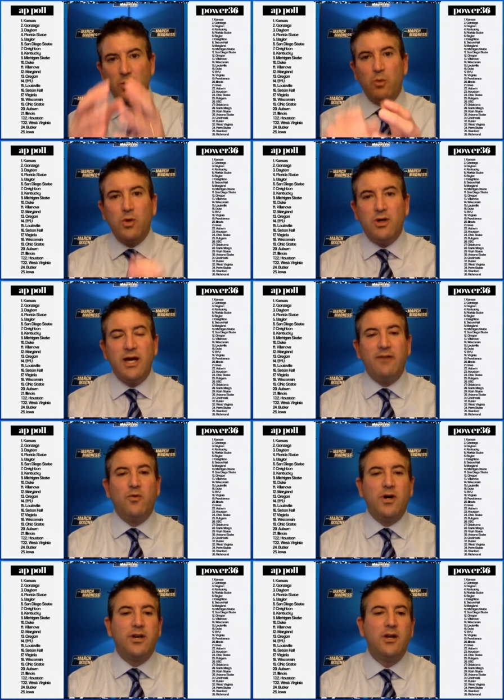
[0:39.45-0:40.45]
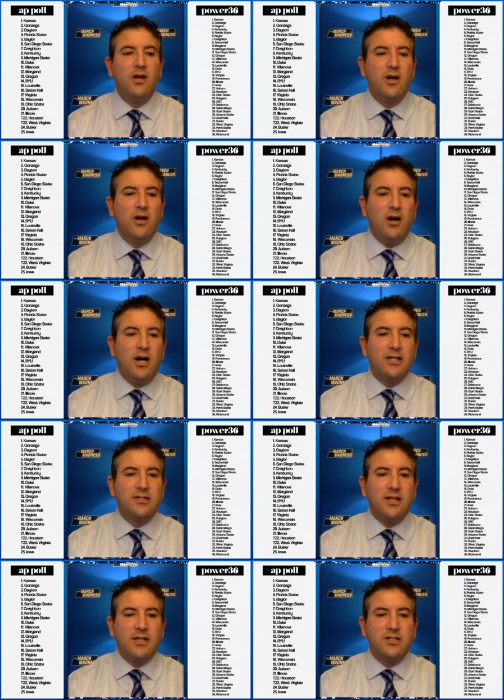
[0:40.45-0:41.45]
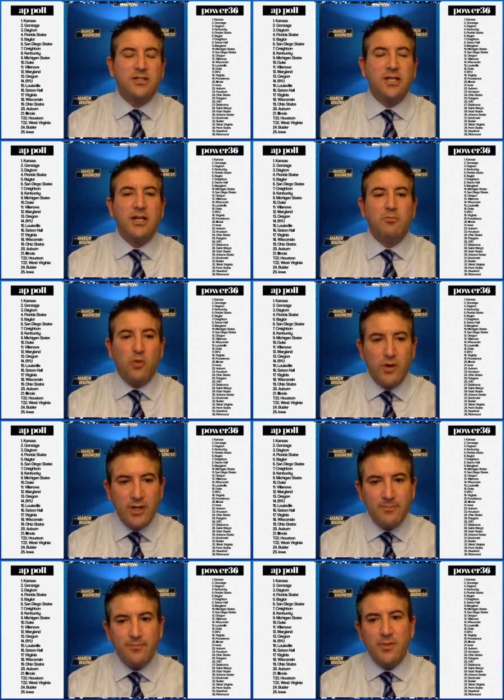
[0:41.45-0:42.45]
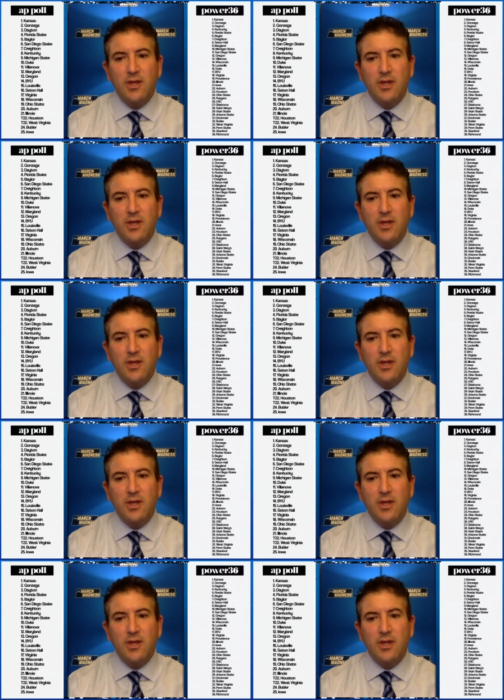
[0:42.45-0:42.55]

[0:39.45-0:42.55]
We will have one on Selection Sunday morning,